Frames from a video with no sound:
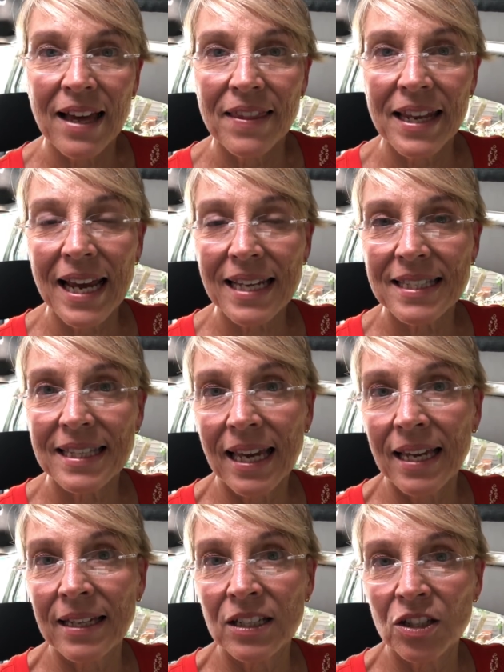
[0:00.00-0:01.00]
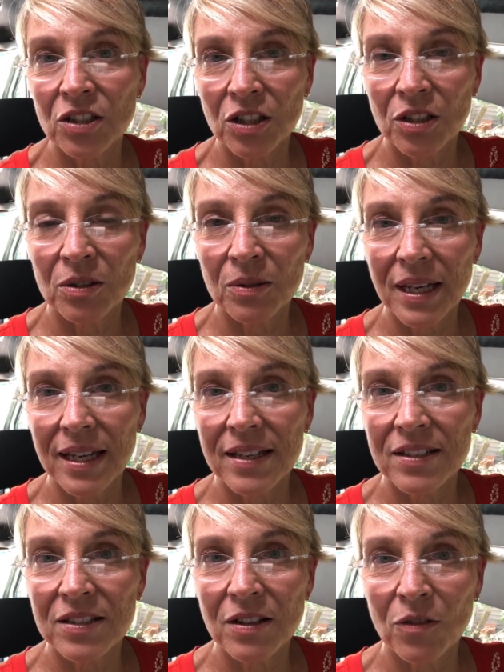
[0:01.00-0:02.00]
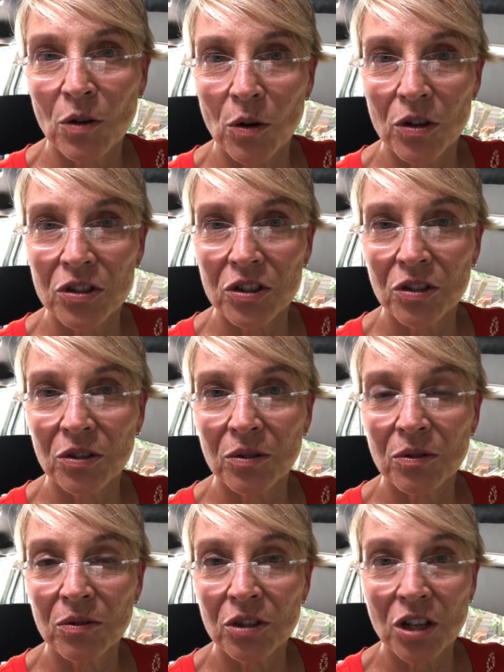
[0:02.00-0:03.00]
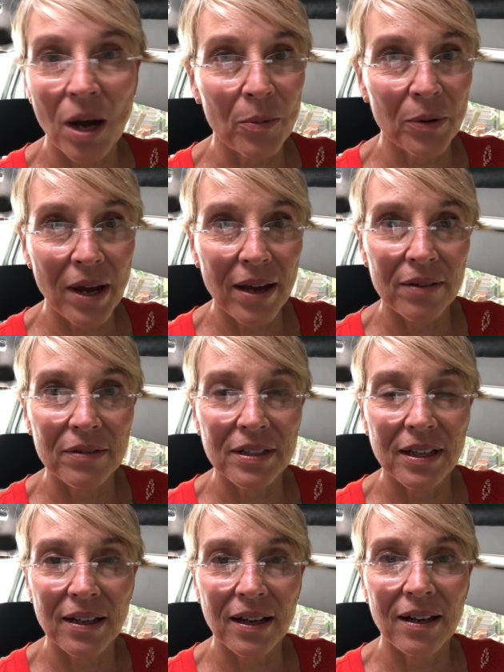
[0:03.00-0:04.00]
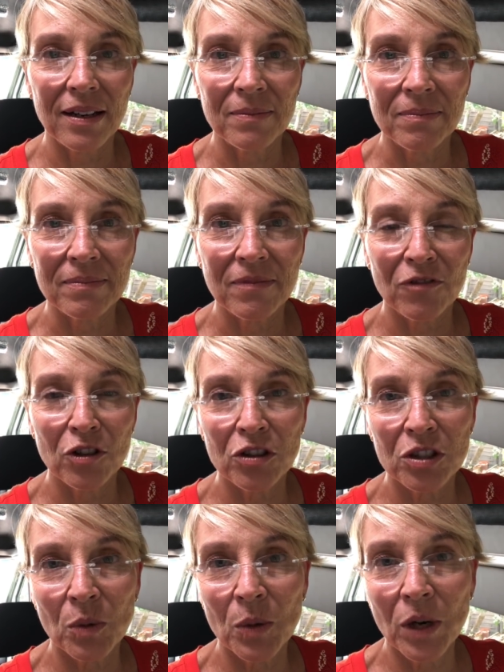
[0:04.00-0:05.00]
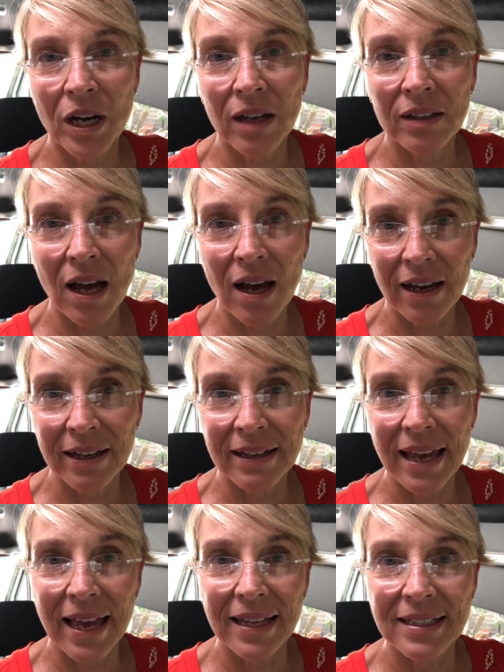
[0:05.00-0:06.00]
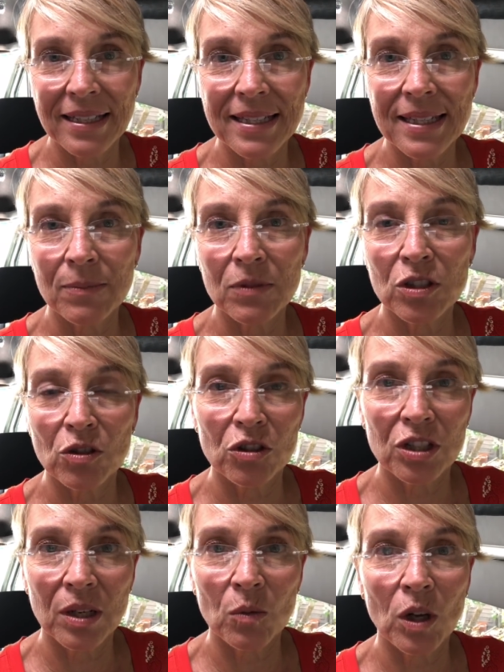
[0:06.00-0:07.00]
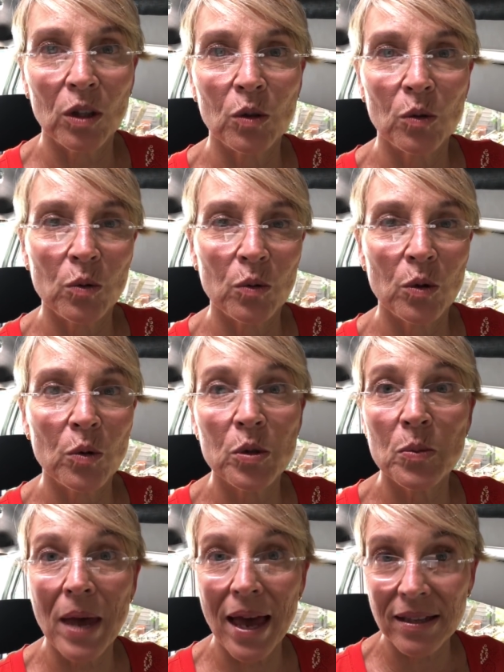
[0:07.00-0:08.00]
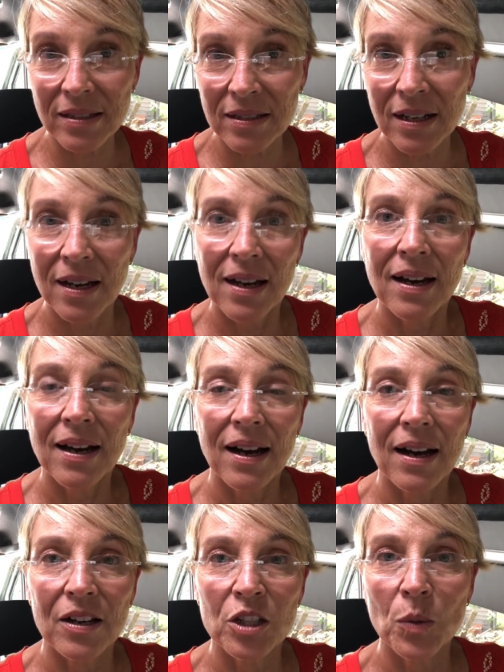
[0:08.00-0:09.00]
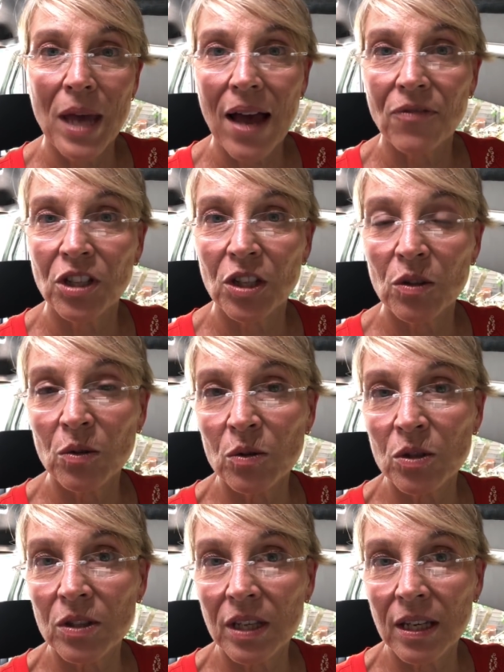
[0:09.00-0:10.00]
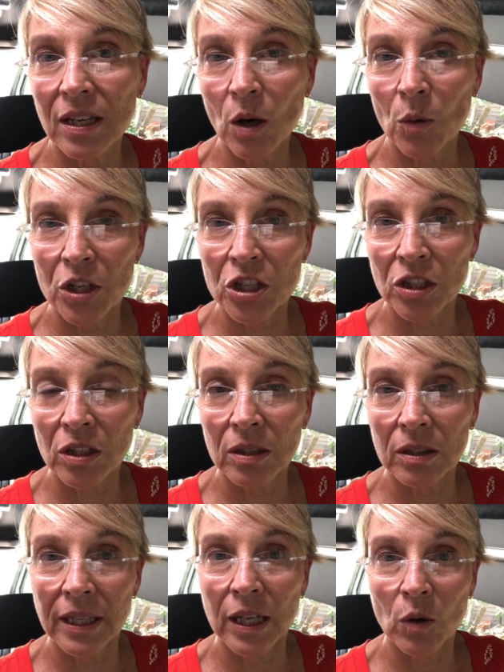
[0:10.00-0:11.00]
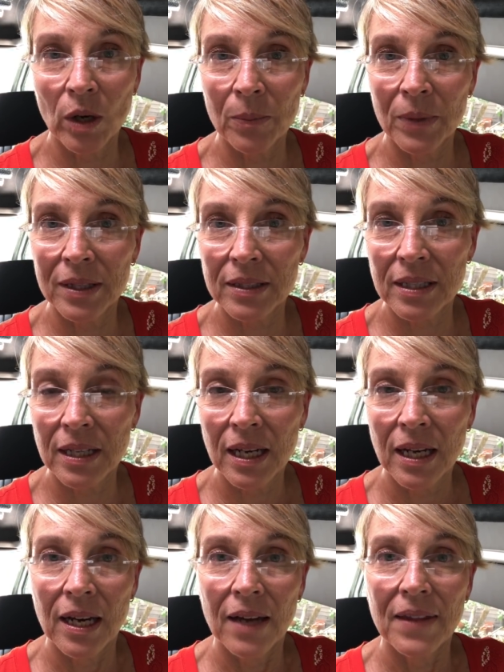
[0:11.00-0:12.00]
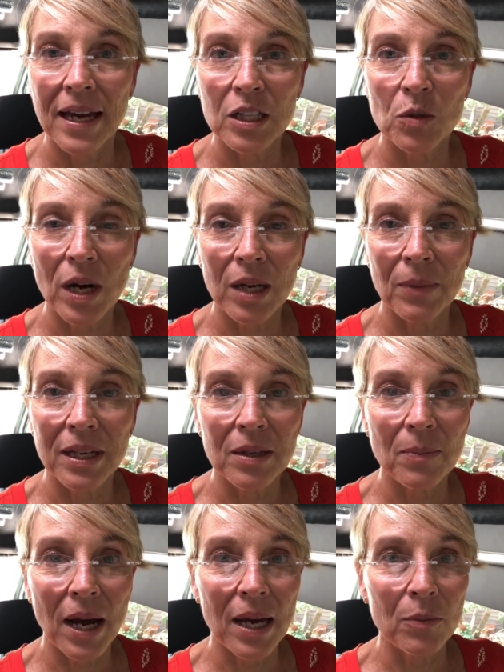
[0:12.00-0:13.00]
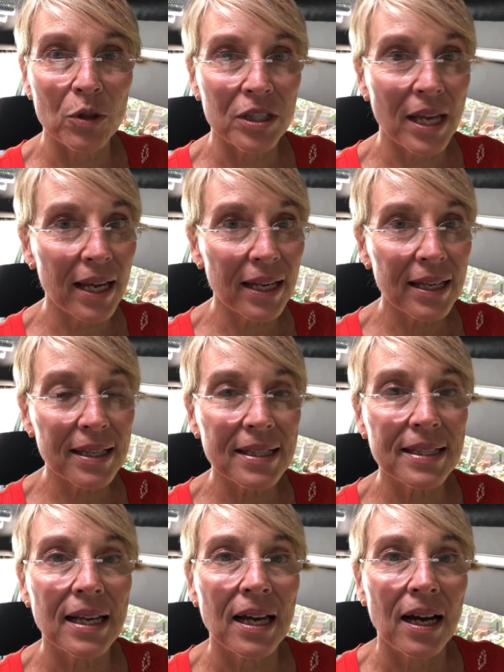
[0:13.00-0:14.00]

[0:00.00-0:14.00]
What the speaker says: The next thing to do is, of course, to shop around. First, we went online and did some searching. Well, who's best? Do we have to use the original equipment that is recommended by Mercedes?